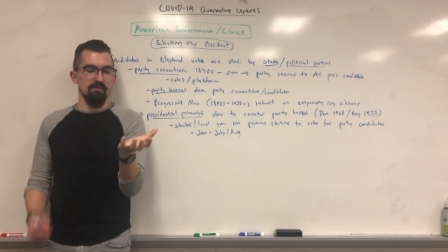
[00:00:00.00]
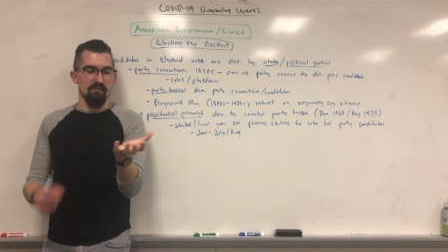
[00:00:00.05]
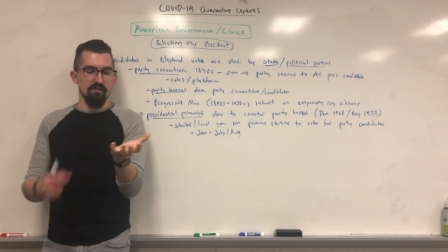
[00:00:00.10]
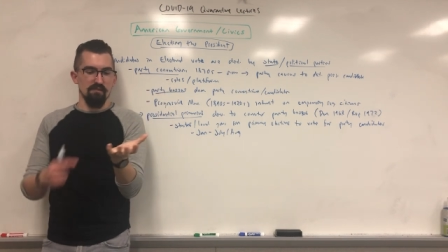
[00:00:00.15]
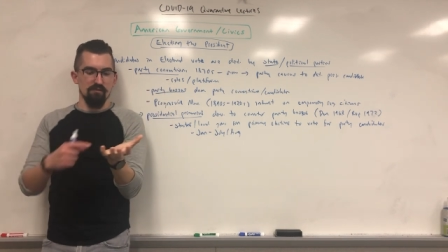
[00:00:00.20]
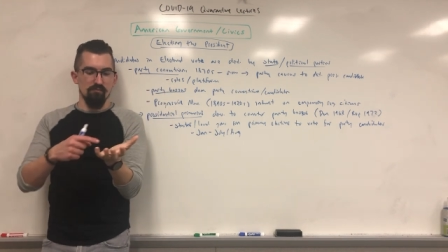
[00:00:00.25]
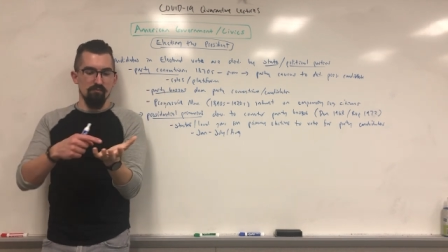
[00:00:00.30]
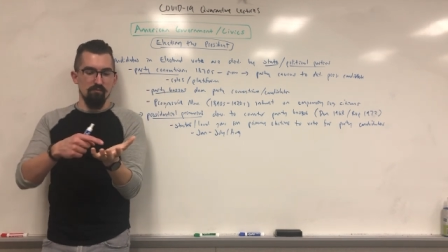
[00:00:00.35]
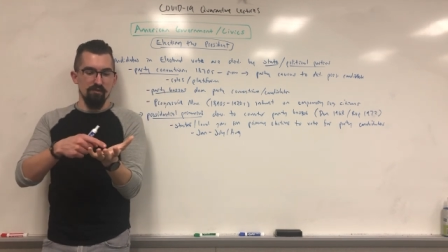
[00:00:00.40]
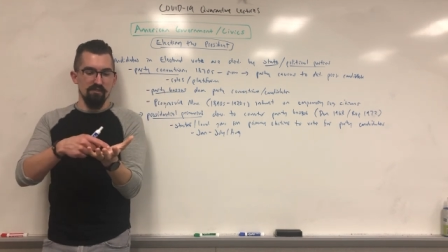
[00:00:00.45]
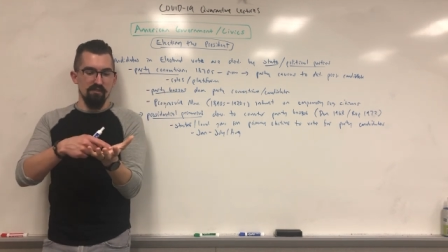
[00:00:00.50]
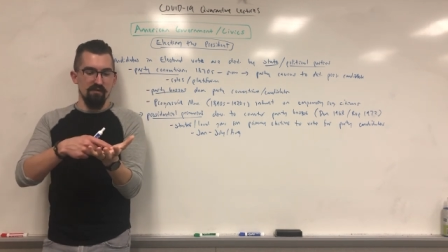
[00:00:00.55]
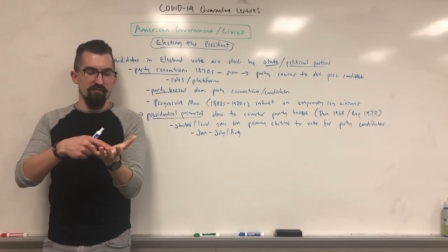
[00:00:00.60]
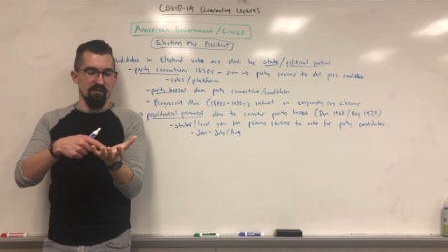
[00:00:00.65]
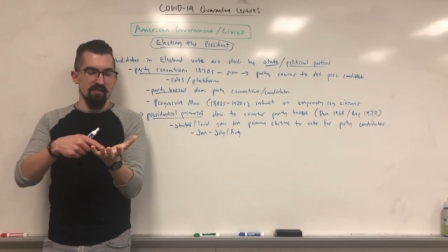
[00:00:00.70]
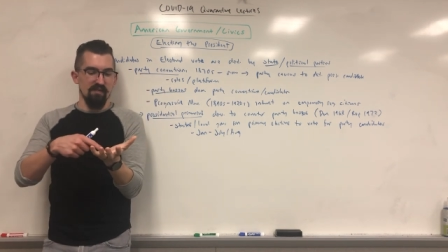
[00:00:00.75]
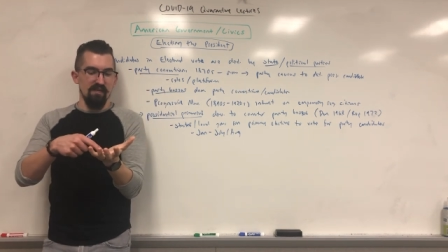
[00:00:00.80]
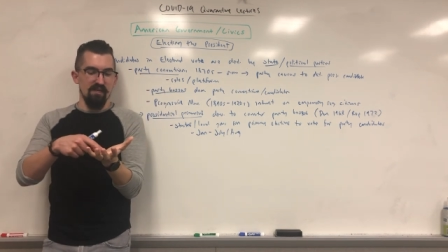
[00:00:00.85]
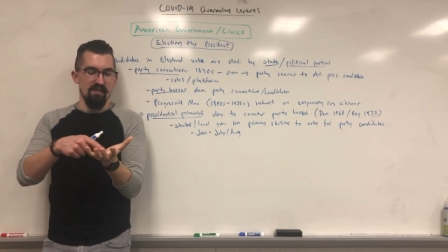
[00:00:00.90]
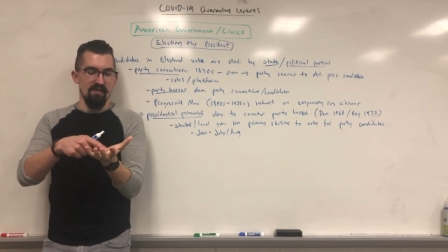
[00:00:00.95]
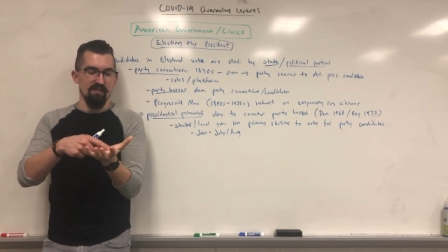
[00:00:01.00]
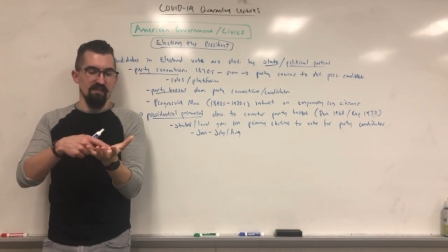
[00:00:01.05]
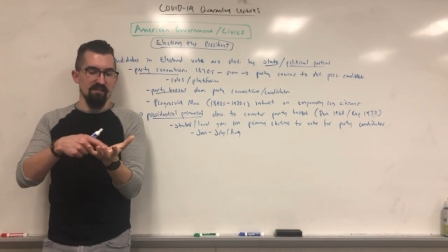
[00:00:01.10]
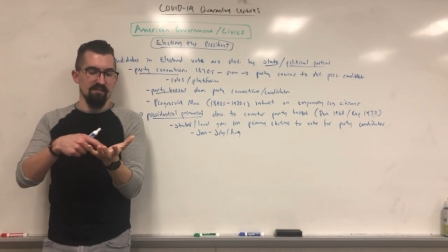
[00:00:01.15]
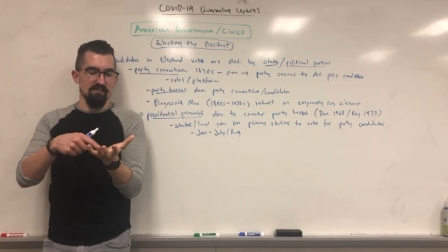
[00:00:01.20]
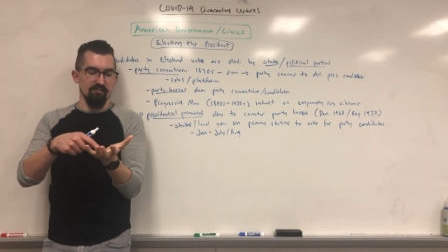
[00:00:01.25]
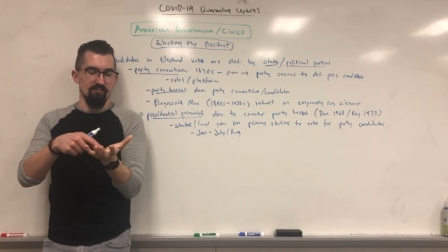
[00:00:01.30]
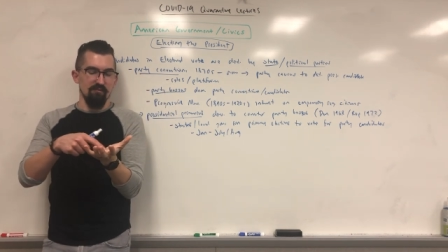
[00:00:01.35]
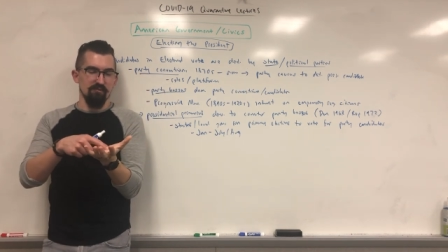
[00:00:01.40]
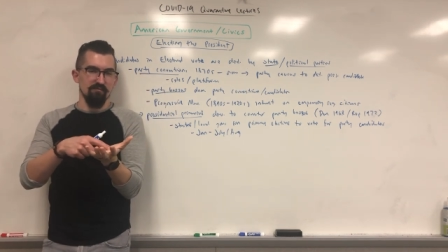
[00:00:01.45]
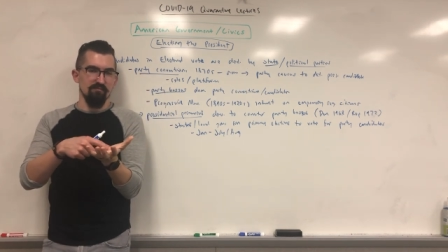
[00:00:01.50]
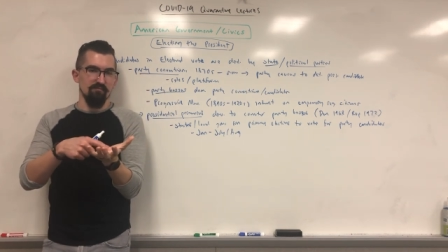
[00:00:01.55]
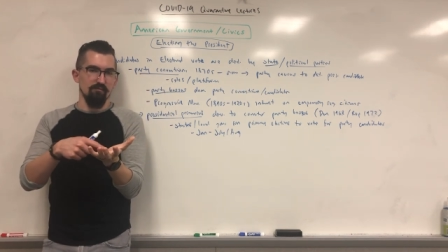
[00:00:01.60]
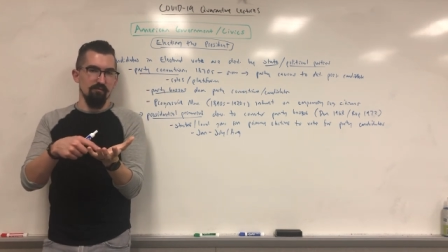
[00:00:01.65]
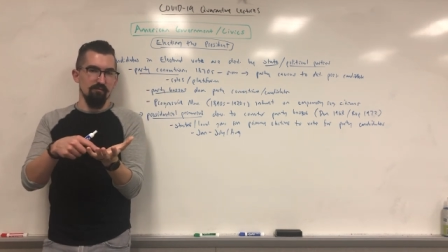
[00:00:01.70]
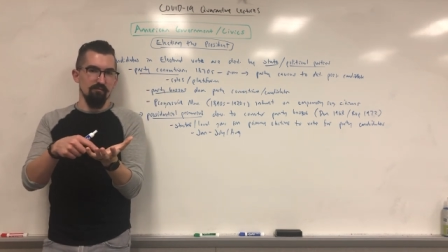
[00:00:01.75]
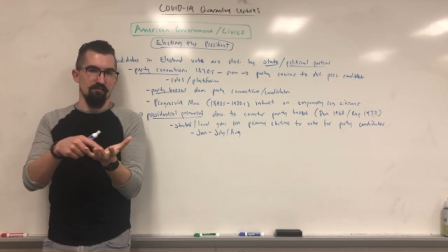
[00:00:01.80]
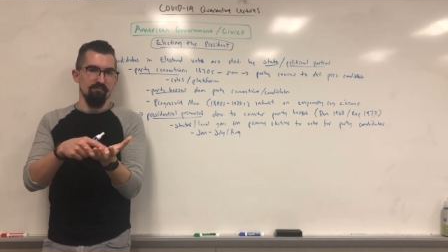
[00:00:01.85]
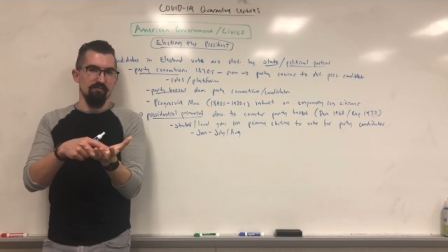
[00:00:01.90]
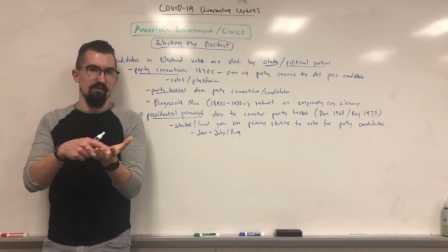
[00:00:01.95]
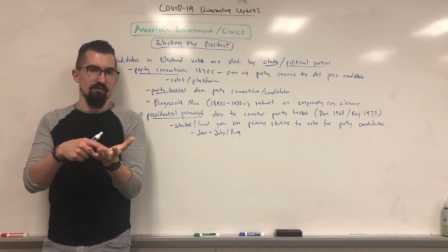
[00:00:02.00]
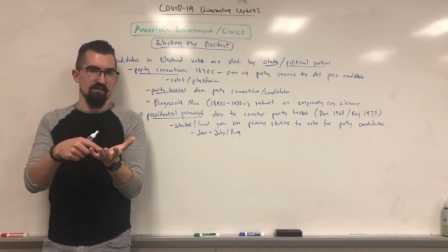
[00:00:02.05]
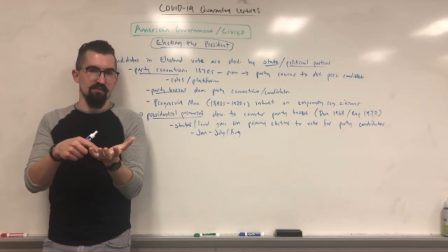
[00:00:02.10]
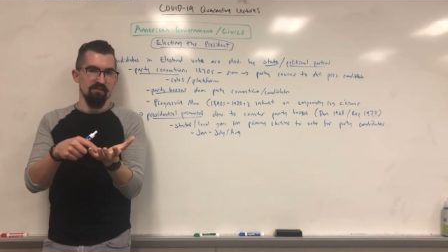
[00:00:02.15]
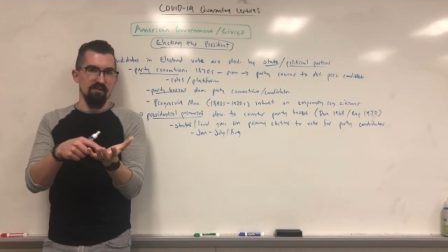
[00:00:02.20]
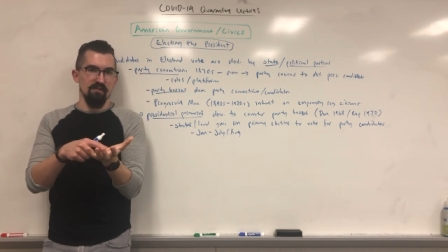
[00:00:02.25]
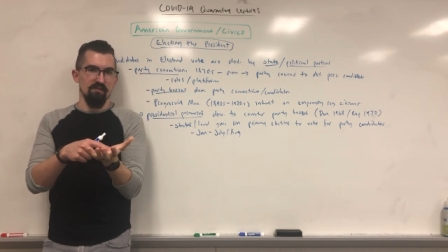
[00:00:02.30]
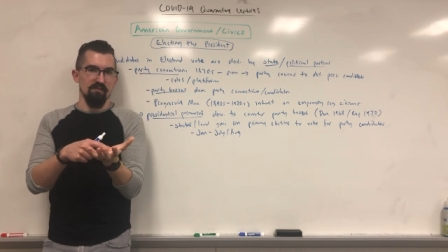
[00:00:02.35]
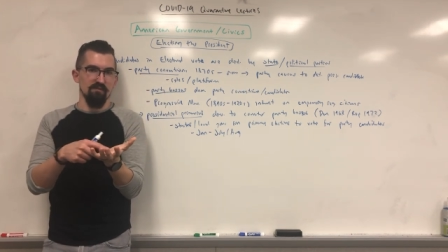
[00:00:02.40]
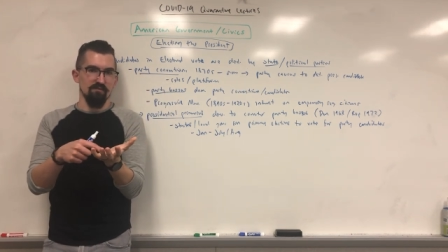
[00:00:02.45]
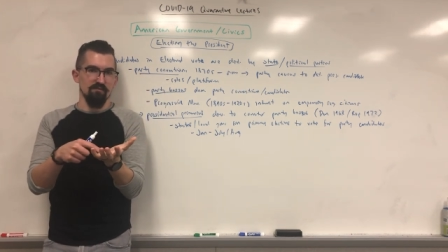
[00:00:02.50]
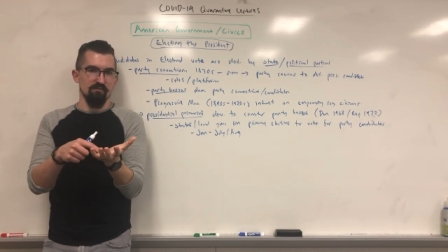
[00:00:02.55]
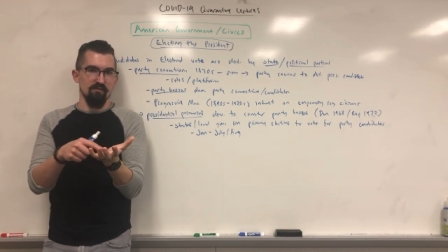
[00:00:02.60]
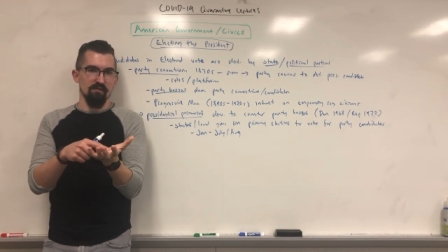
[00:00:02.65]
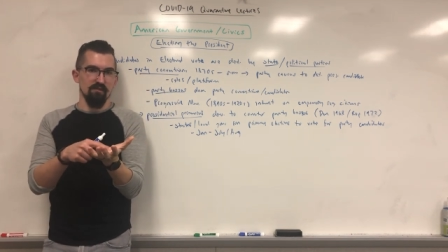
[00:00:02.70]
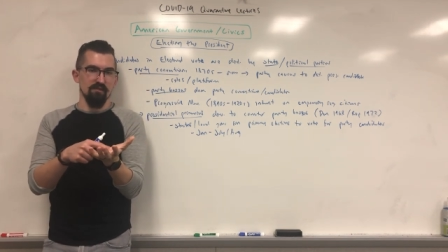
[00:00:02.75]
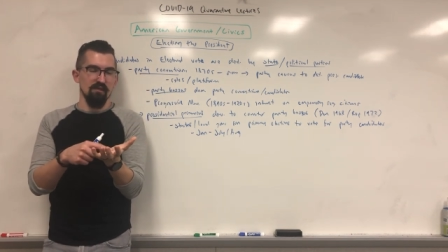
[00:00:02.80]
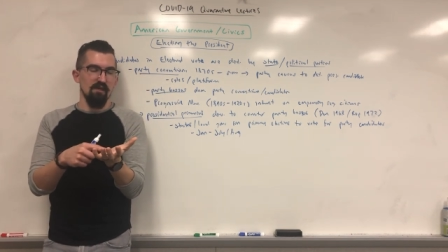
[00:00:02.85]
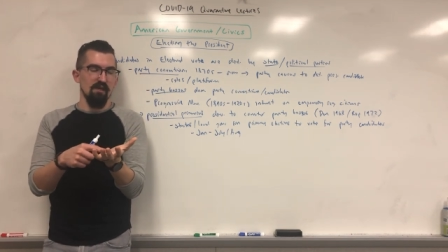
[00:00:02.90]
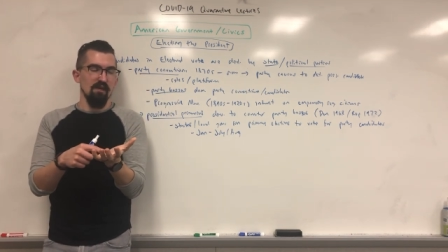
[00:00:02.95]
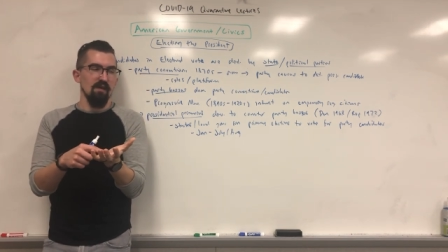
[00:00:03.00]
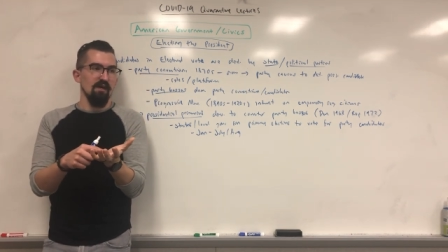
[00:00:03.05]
because whichever candidate gets the most votes in that district,